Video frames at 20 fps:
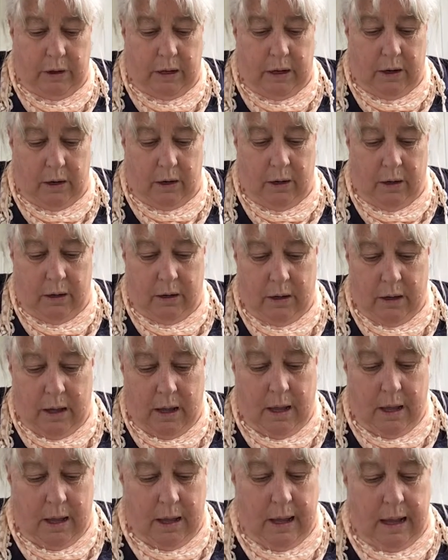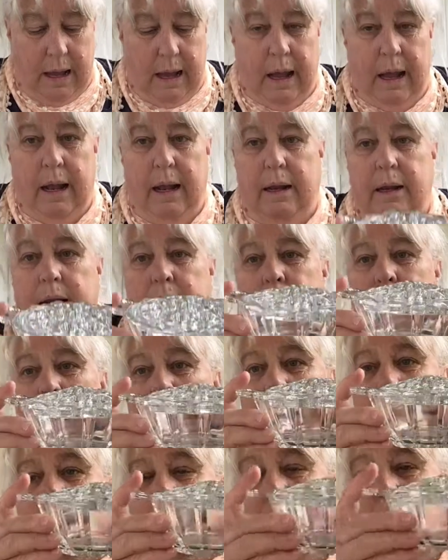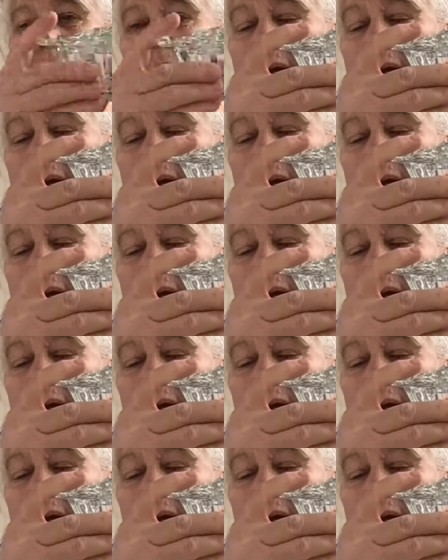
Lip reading: here. And I